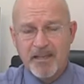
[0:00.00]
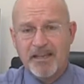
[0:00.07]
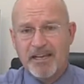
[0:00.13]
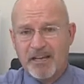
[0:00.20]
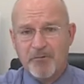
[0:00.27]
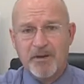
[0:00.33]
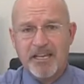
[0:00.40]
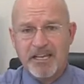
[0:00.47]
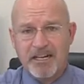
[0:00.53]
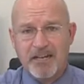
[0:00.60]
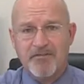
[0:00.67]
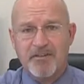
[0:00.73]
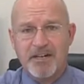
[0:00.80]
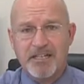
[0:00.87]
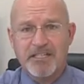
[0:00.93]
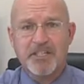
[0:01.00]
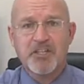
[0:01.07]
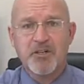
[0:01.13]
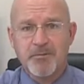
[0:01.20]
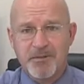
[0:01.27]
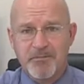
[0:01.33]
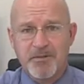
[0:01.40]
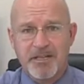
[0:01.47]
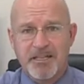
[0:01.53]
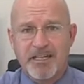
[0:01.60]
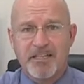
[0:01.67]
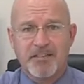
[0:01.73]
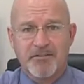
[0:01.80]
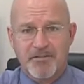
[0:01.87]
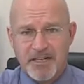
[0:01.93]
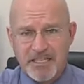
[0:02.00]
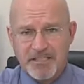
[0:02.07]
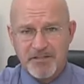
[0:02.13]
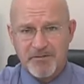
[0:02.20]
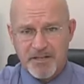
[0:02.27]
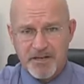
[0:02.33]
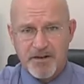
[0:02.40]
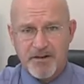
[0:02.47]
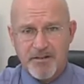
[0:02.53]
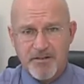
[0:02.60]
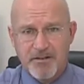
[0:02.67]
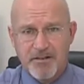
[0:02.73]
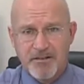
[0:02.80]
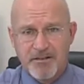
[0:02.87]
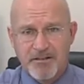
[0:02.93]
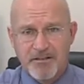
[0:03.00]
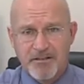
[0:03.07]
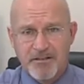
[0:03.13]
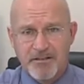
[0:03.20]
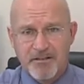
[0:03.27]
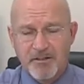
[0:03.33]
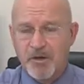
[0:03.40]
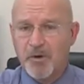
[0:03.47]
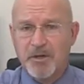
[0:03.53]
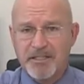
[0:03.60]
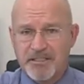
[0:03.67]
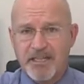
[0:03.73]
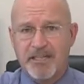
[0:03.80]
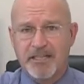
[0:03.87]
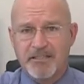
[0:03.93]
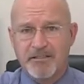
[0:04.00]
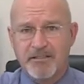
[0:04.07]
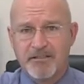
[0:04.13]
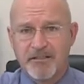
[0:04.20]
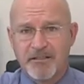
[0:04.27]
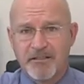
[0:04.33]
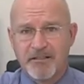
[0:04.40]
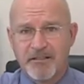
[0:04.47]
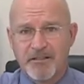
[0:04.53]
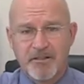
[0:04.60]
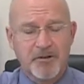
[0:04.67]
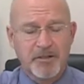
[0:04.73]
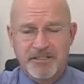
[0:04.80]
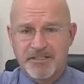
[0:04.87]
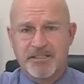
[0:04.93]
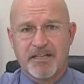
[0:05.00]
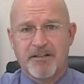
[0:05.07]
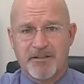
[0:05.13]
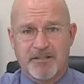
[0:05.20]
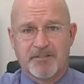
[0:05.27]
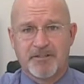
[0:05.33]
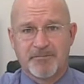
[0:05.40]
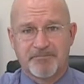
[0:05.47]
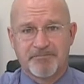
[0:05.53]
and we cannot find a human being on the face of the earth who can tell us who can sell this.